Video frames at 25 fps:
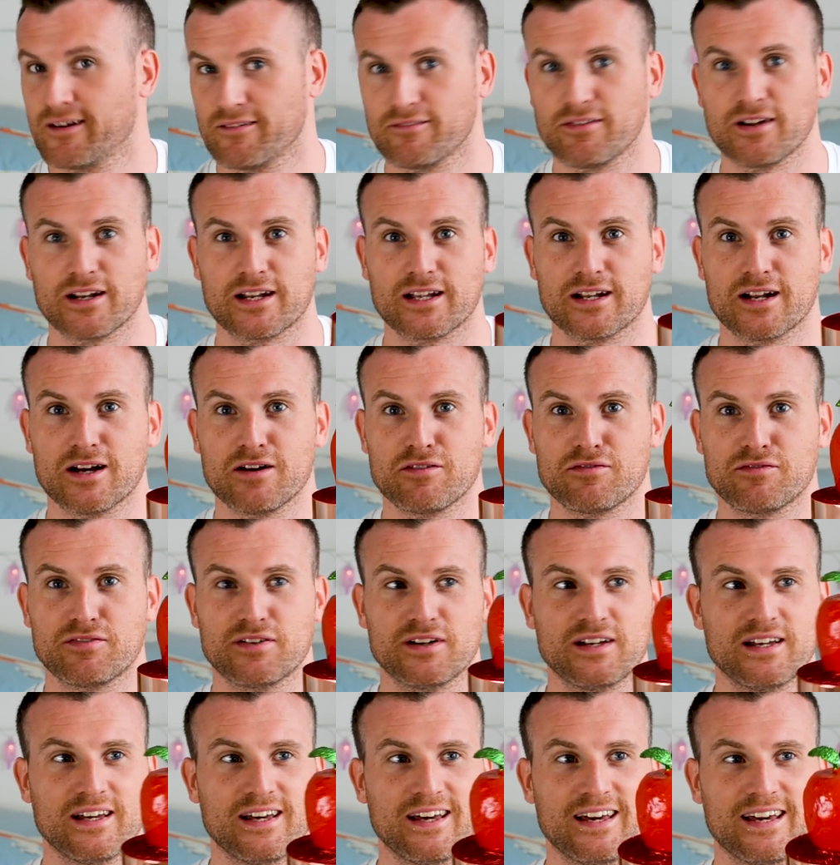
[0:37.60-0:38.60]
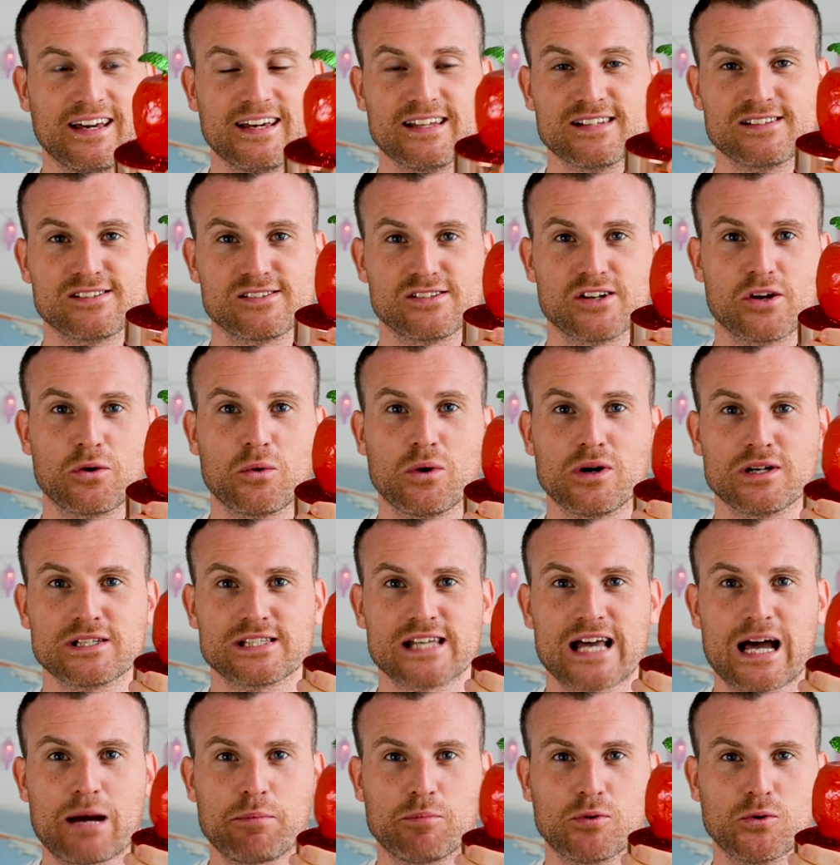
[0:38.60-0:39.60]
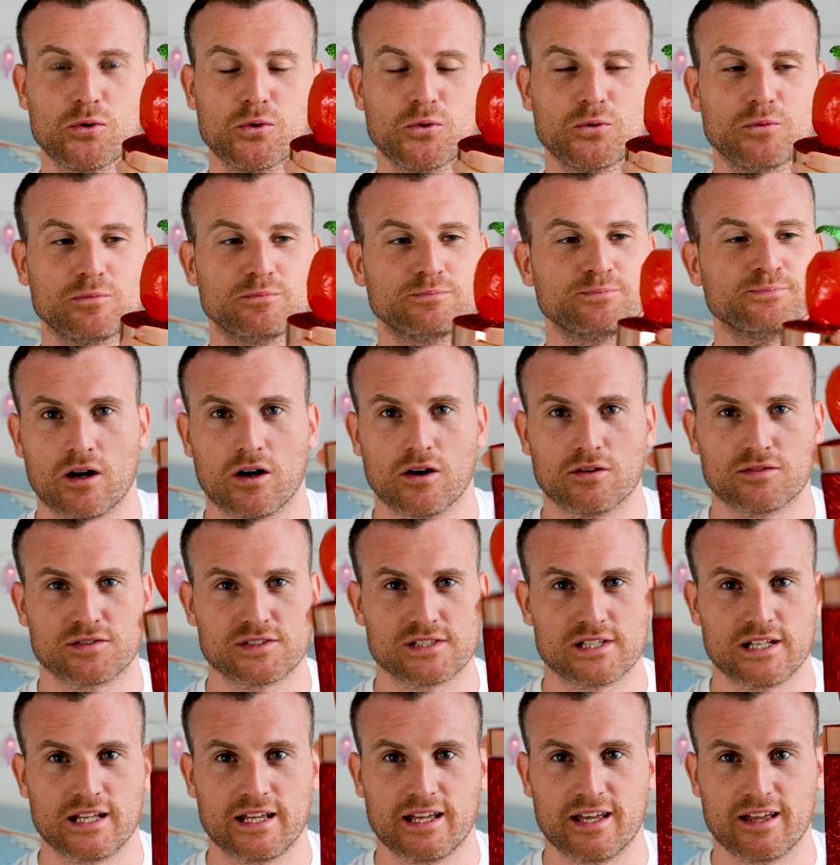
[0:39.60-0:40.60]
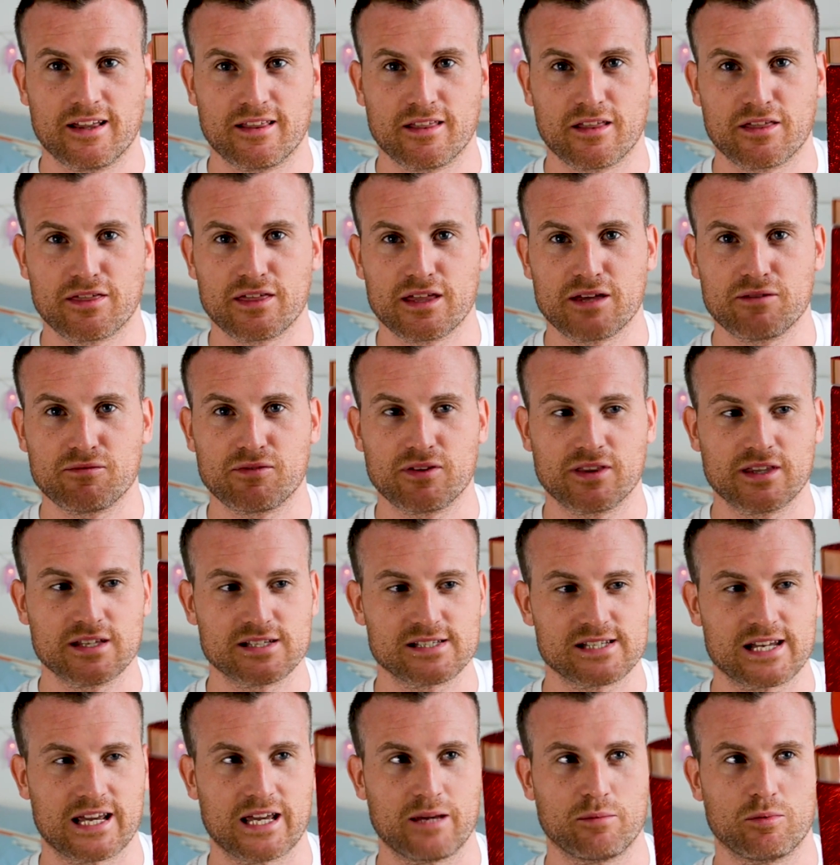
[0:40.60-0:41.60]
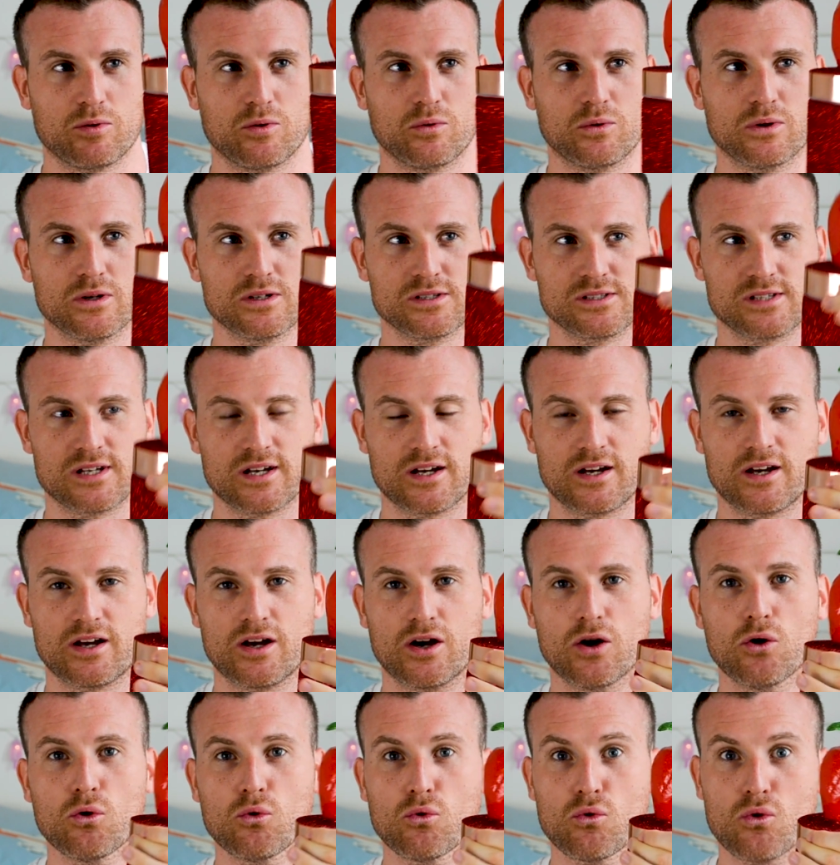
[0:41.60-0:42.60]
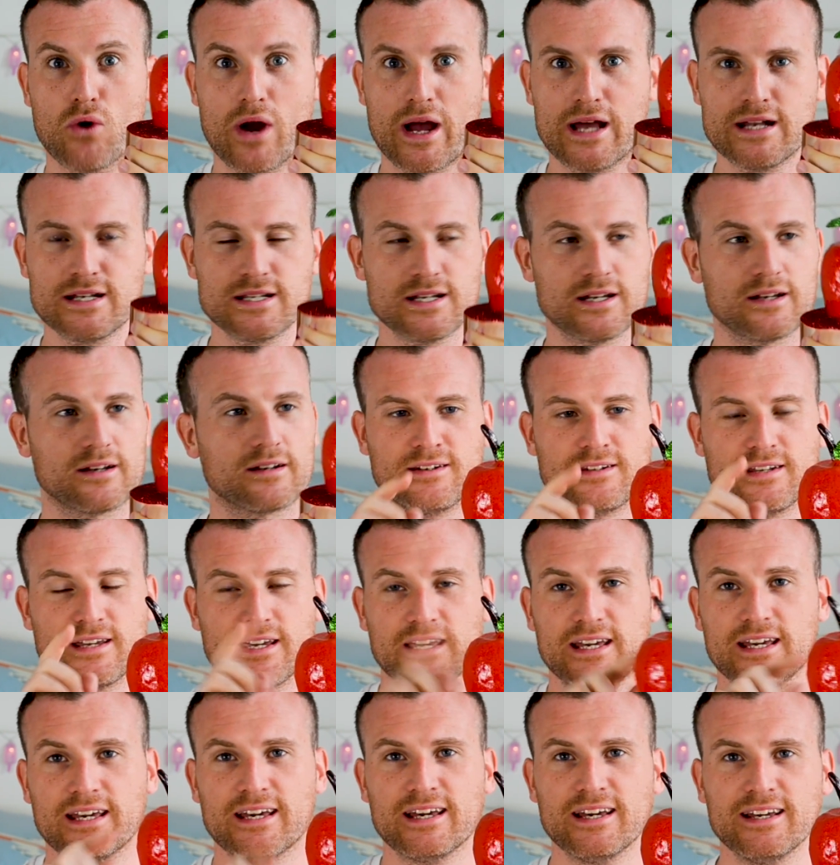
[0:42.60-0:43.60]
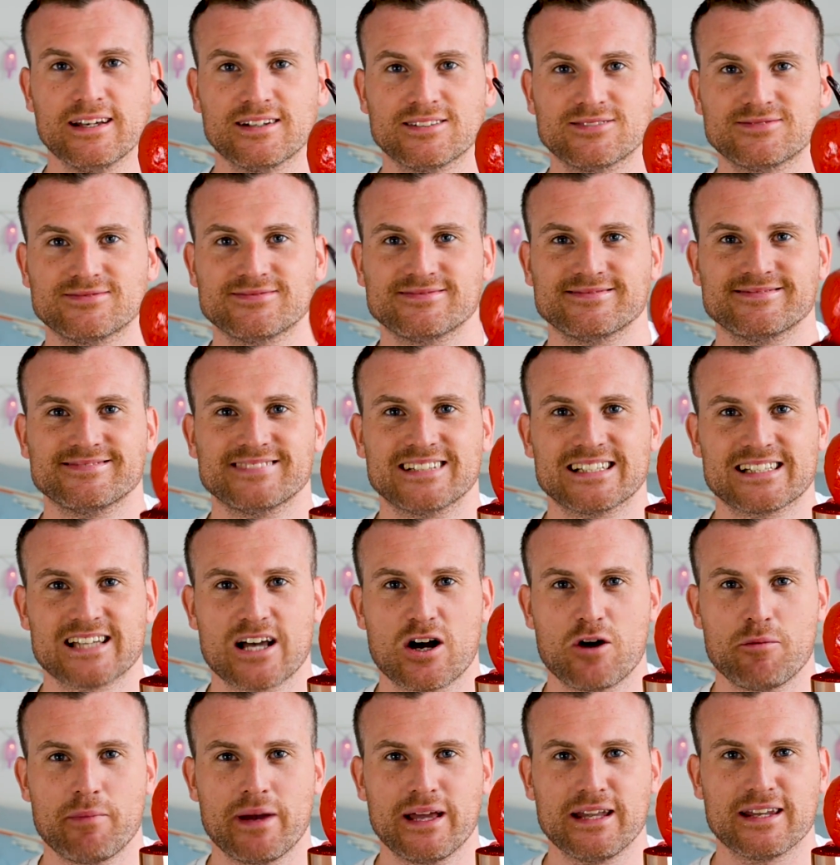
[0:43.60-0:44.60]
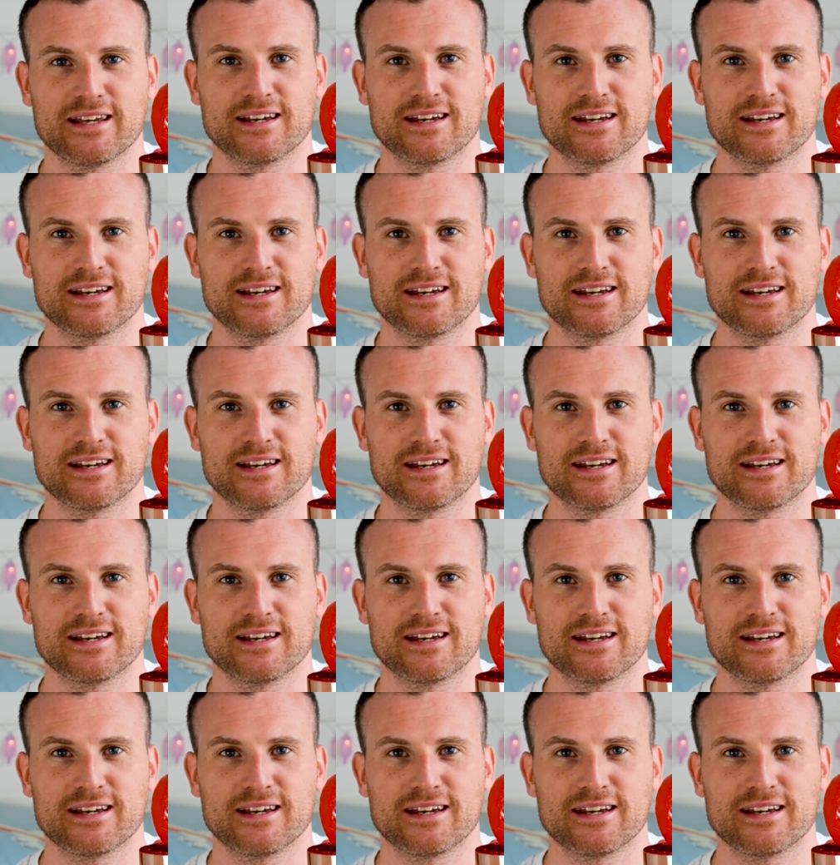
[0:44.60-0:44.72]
funny enough, it's Snow White's apple. Obviously the theme for this table was red, and here is how I made